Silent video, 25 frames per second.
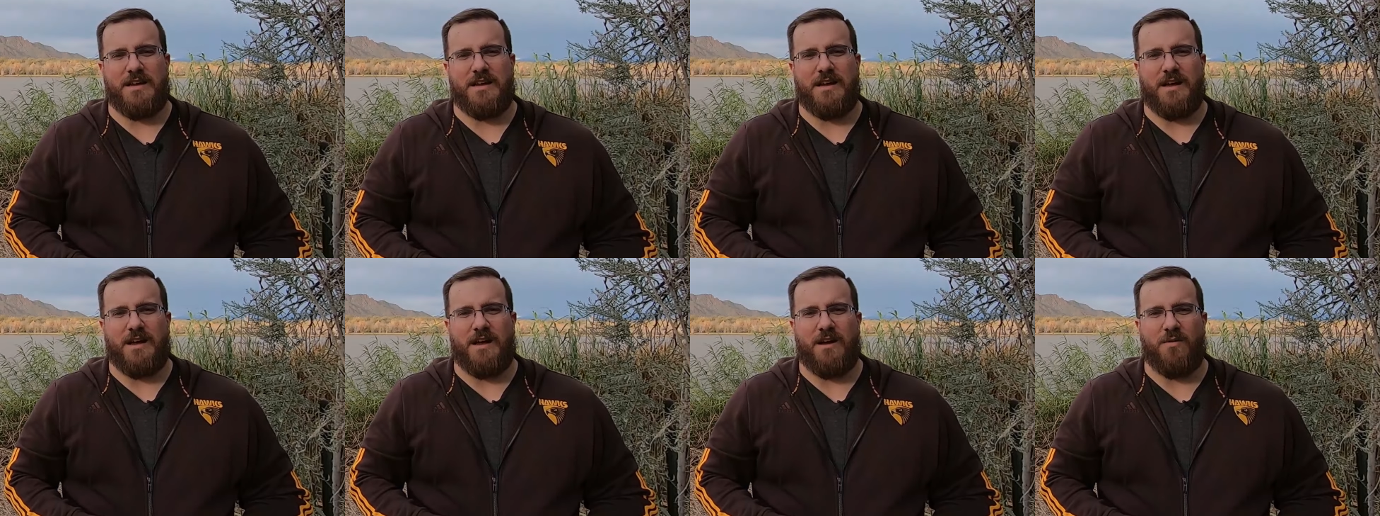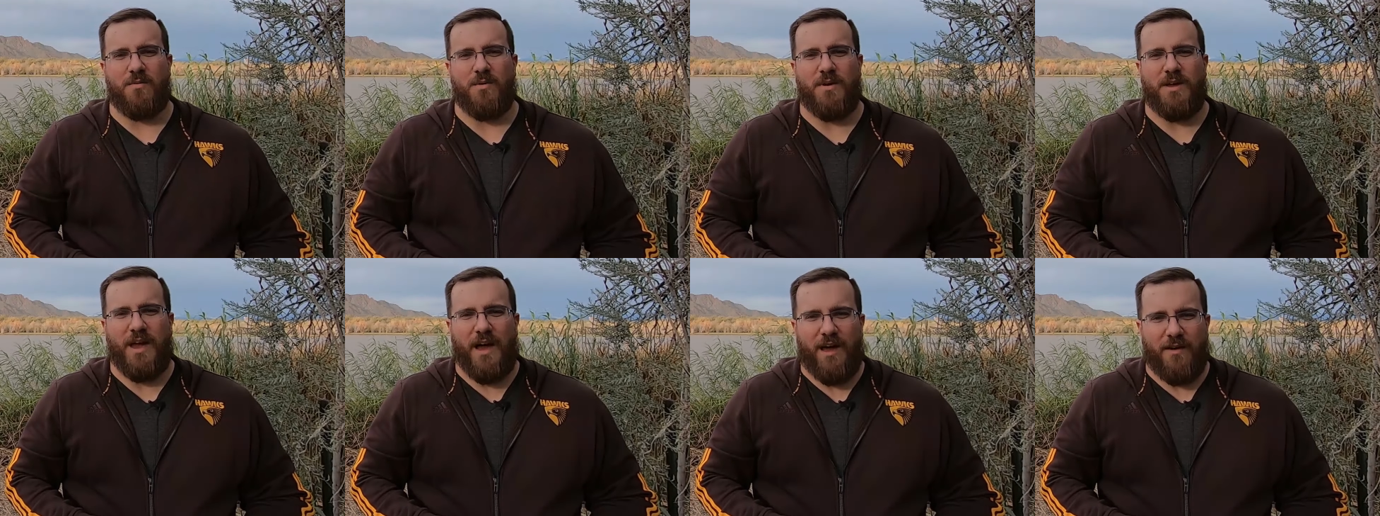Uh,
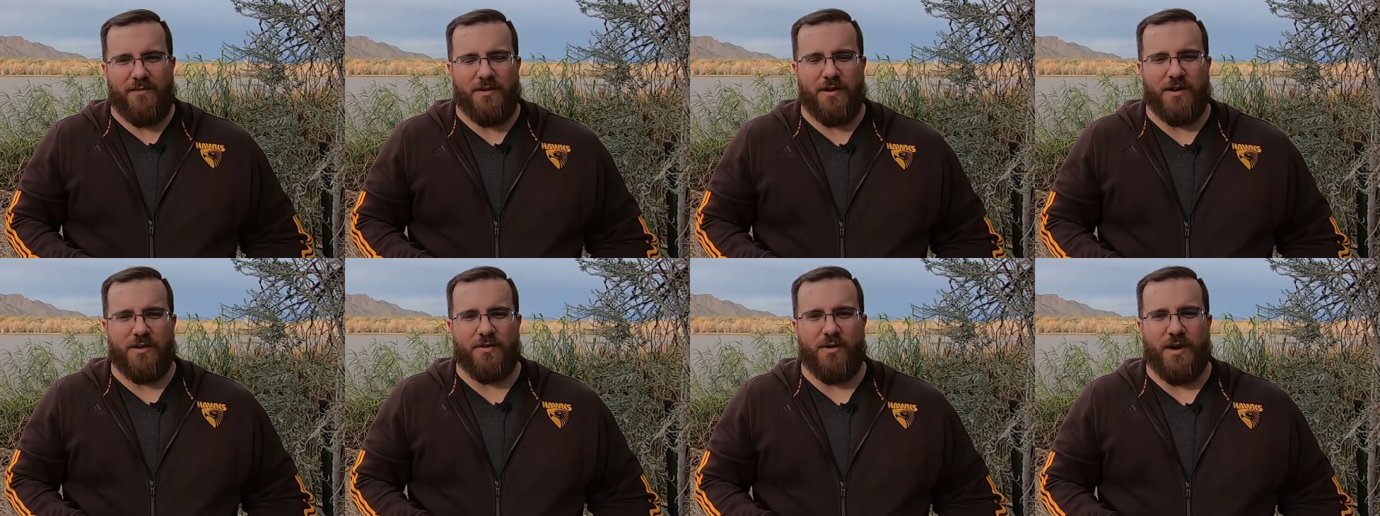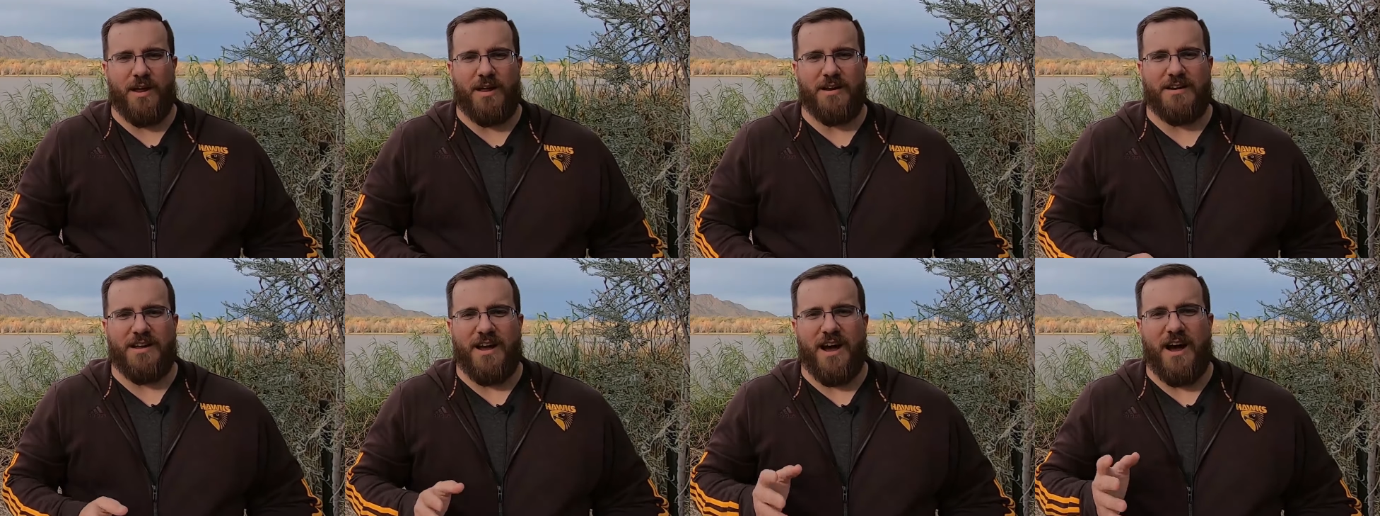we have a
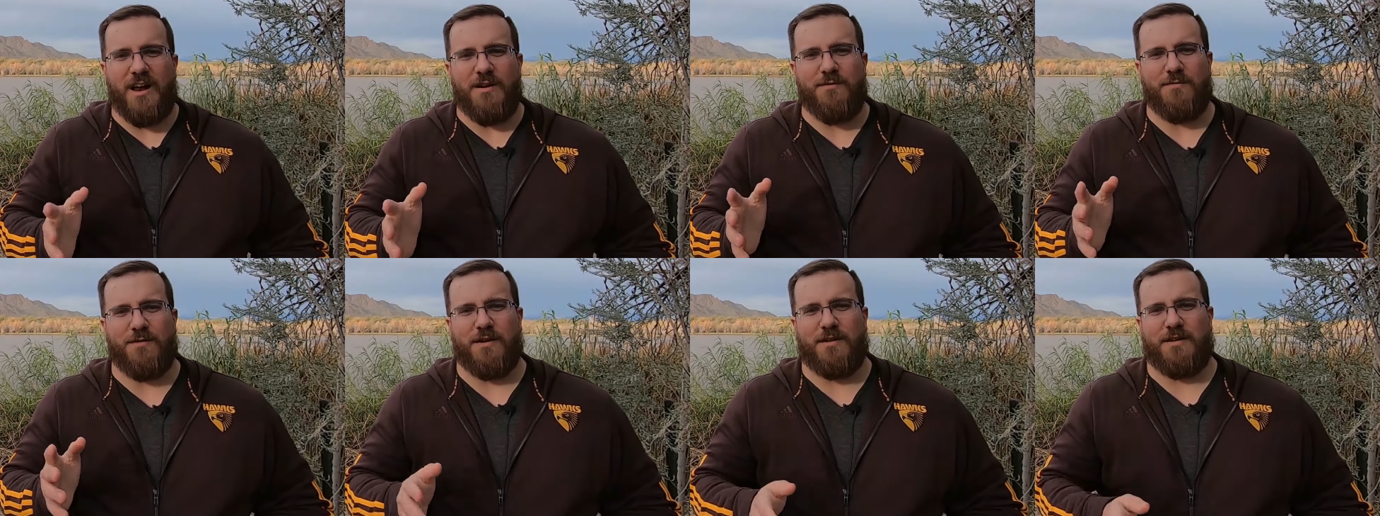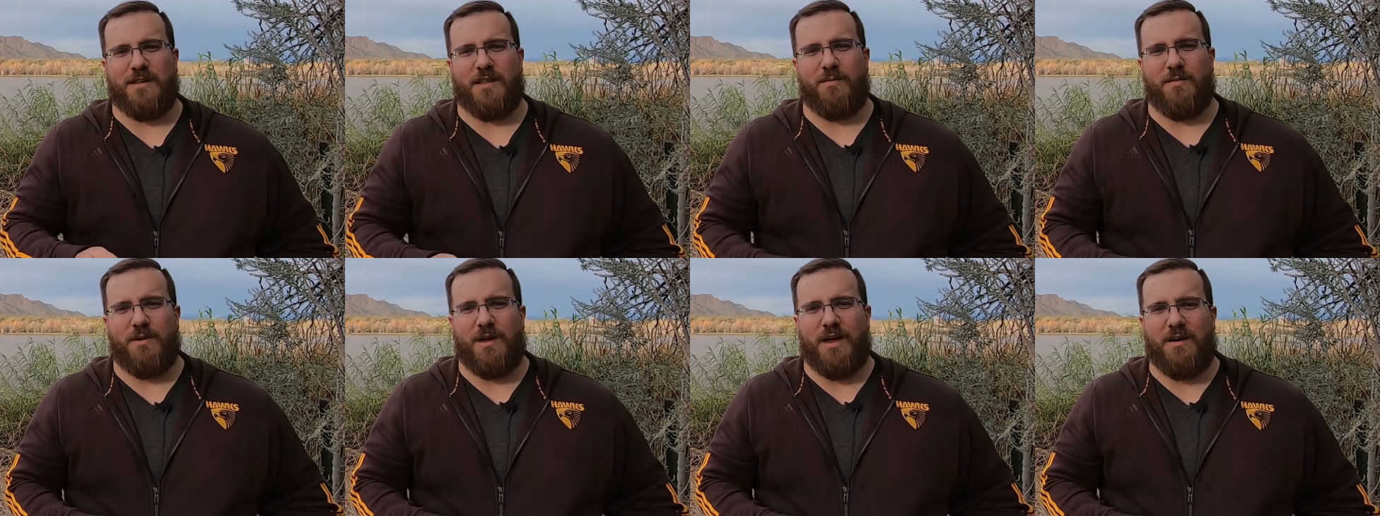great conflict
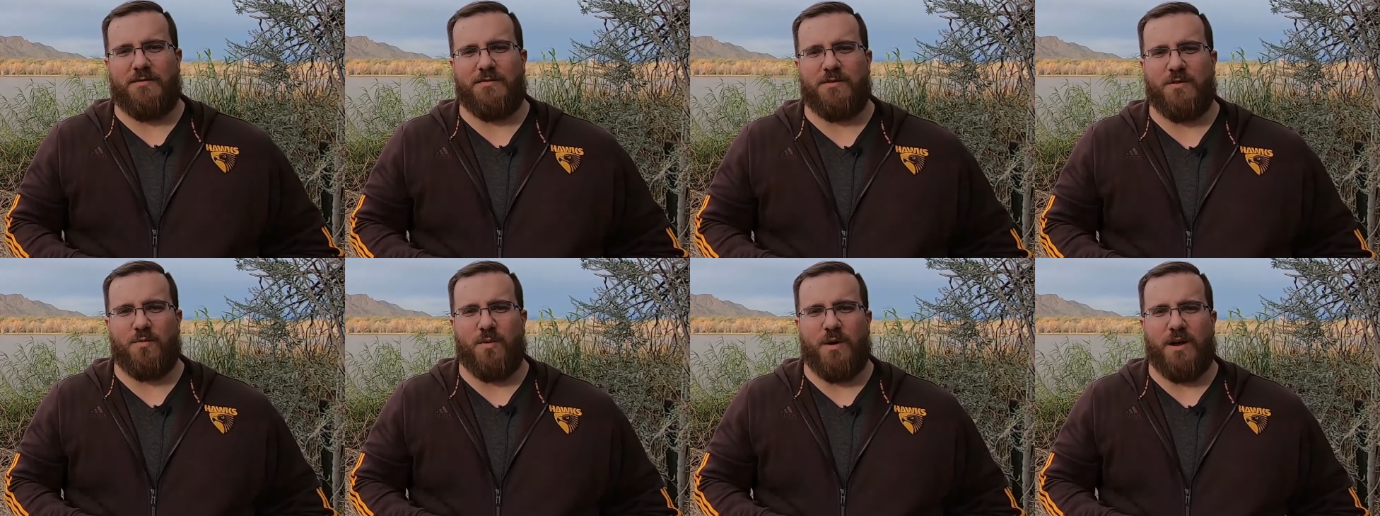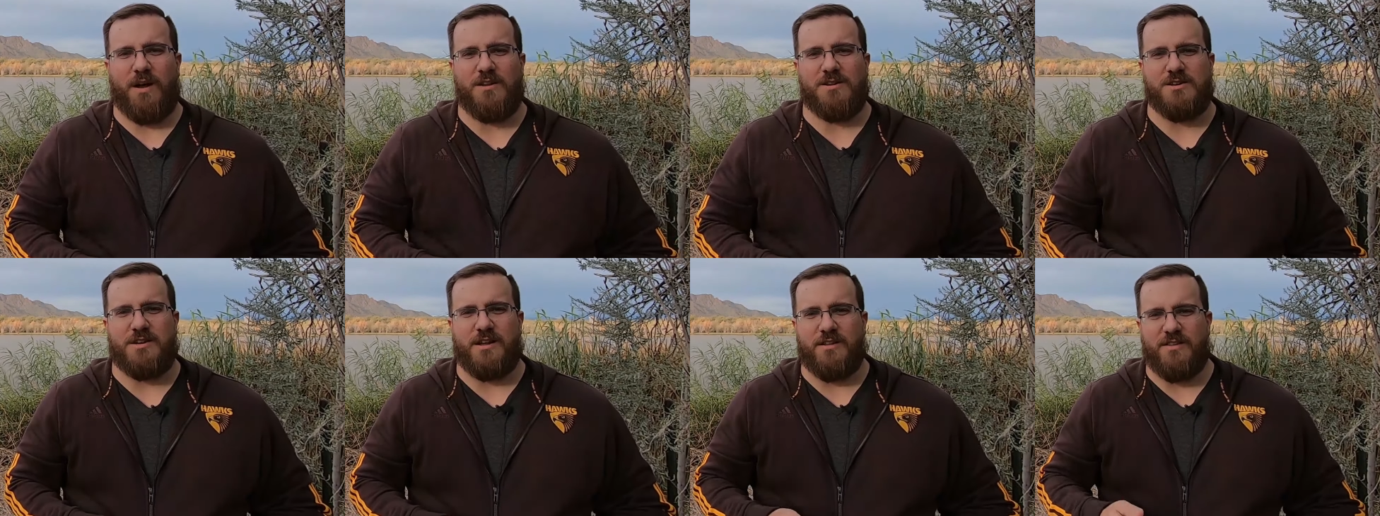that we have to
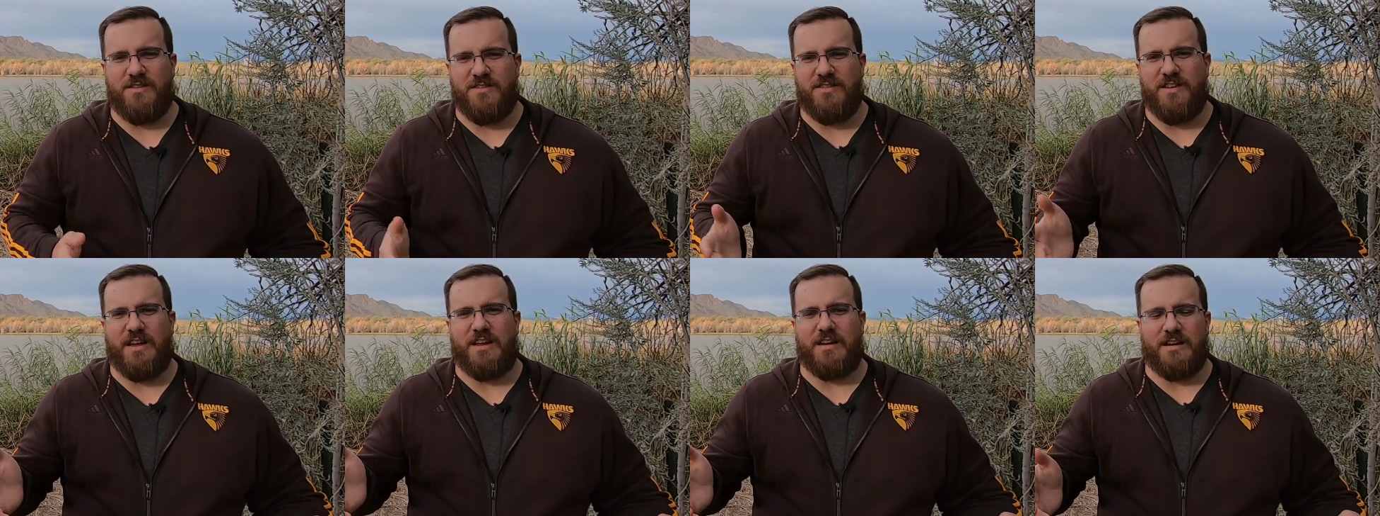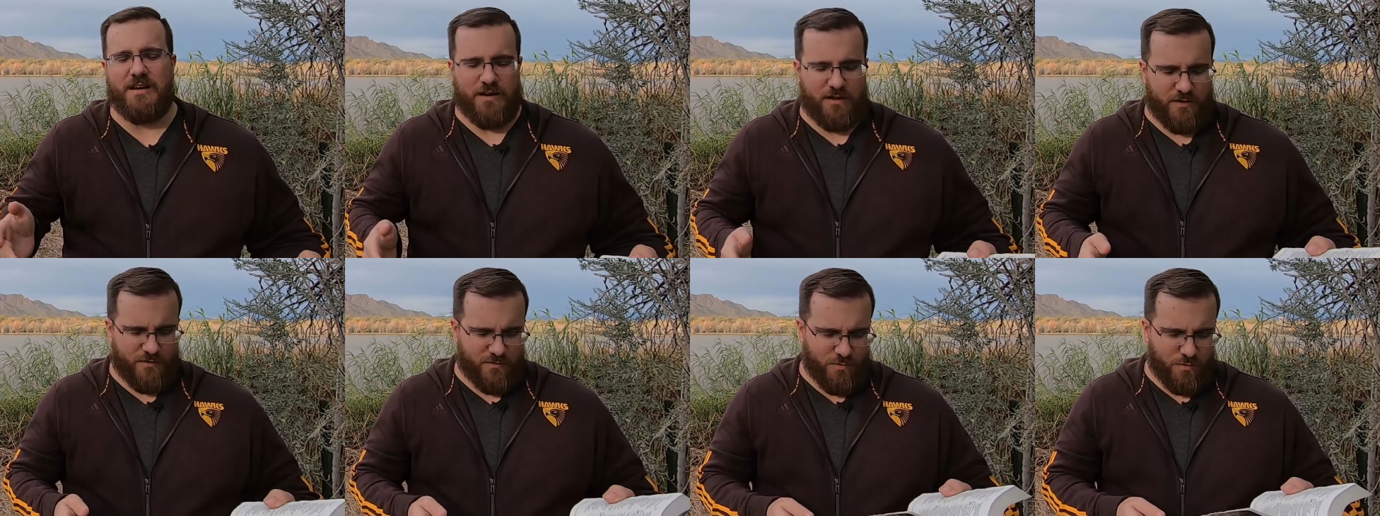wage against Satan
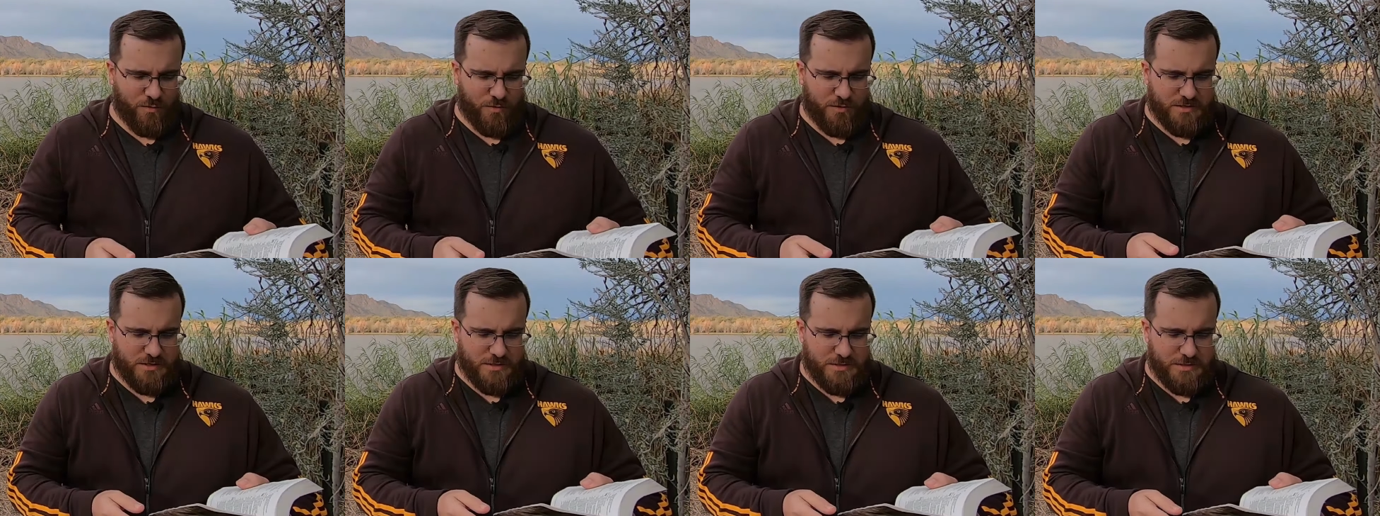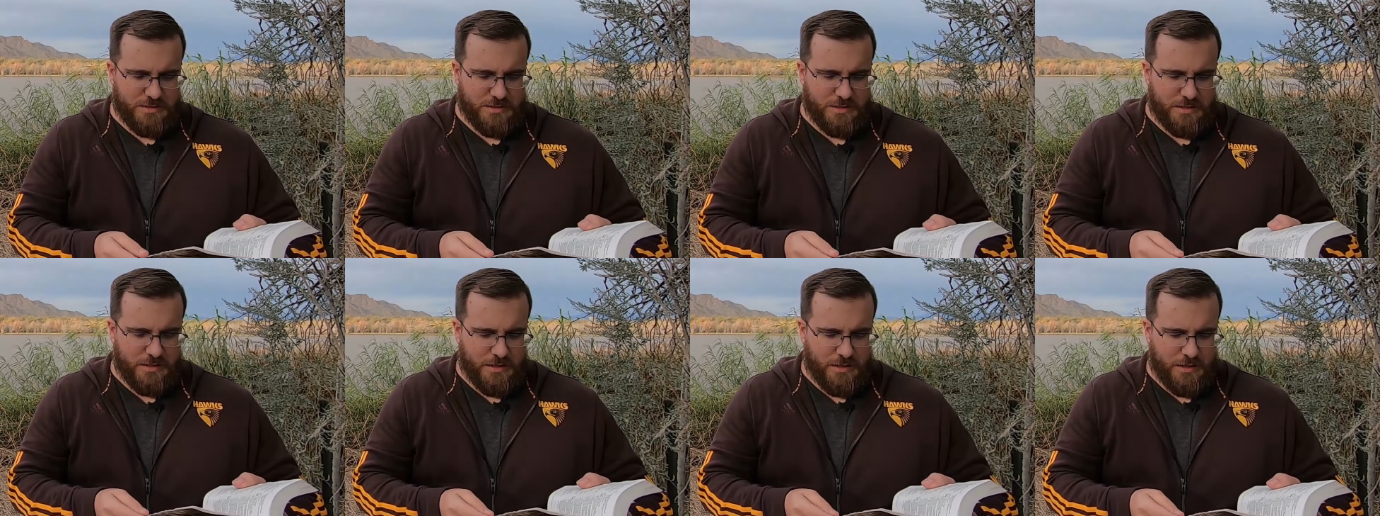and his
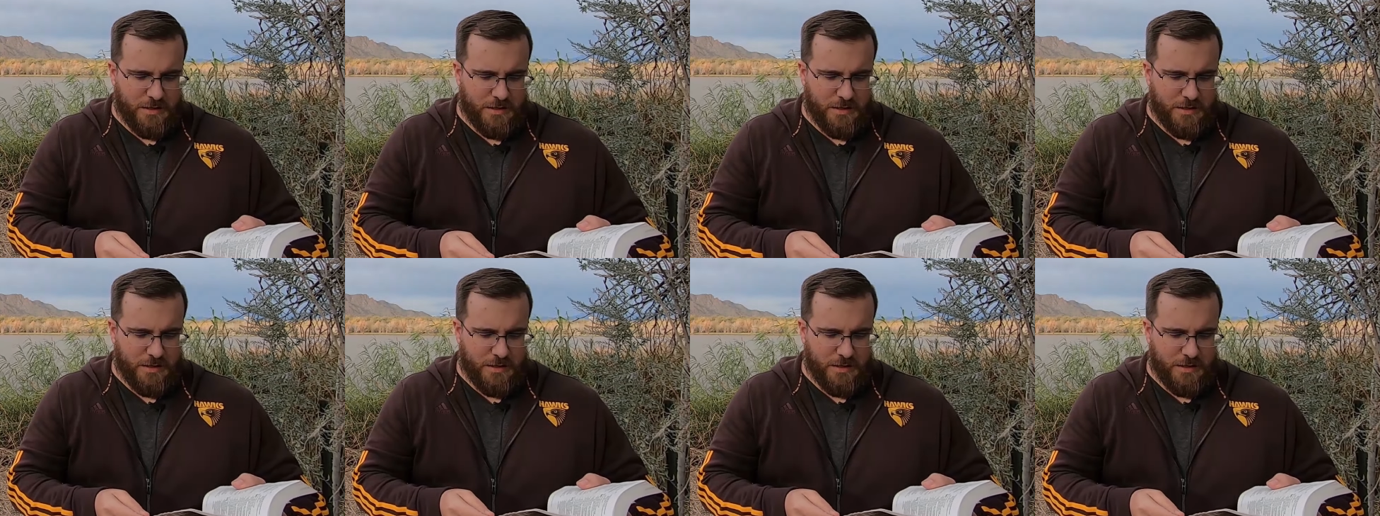forces.